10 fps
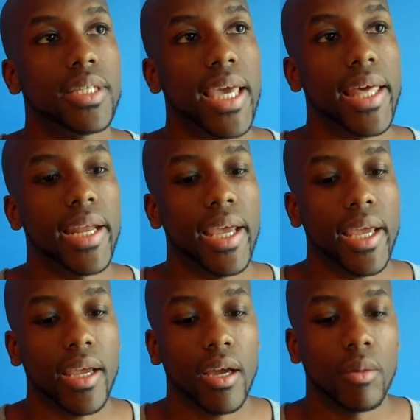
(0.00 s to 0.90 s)
get
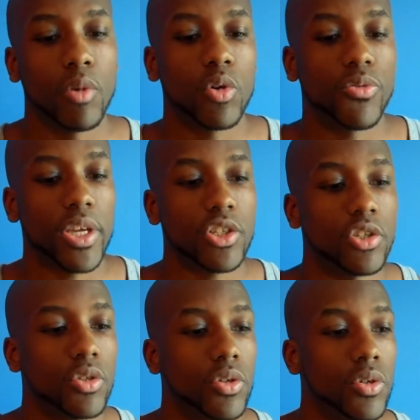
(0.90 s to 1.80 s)
a, a
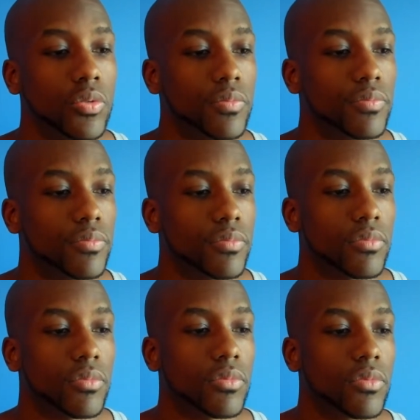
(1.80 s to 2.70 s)
motivational
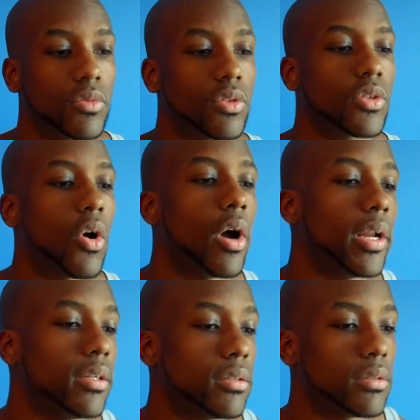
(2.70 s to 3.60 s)

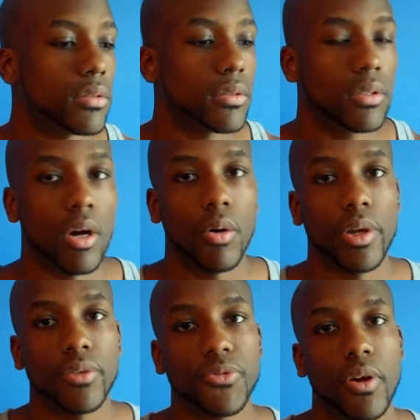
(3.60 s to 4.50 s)
thought
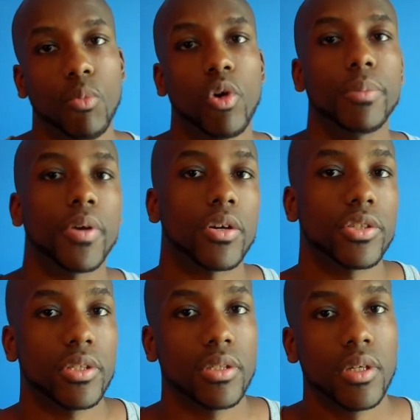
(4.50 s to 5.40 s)
going from one
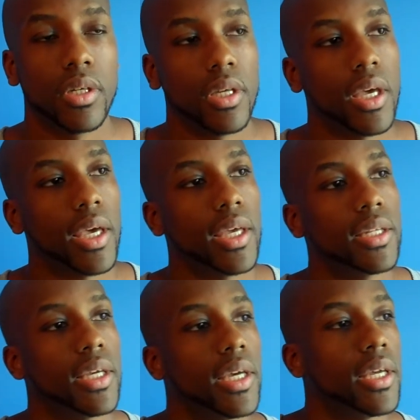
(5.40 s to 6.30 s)
person
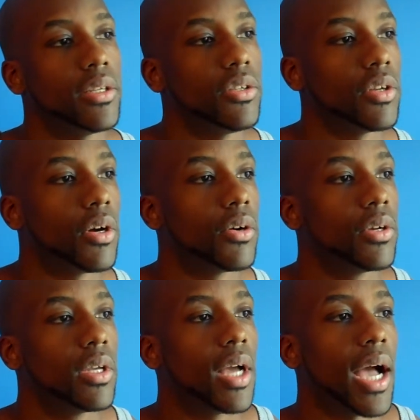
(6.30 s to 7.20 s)
and then you know
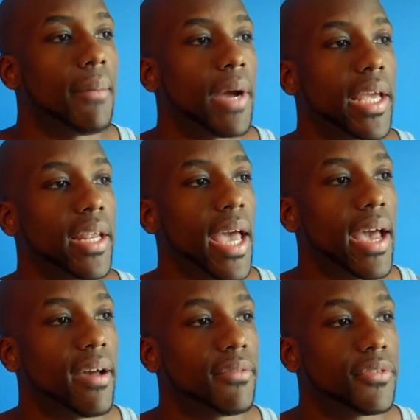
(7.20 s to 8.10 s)
I might
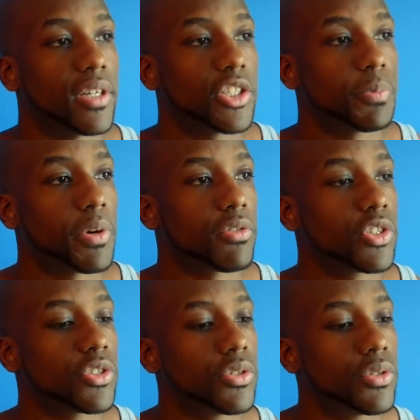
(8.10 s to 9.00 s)
have a
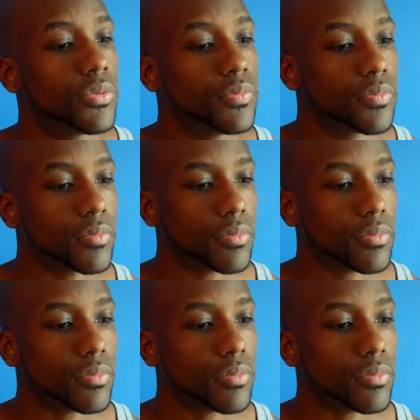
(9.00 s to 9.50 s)
spiritual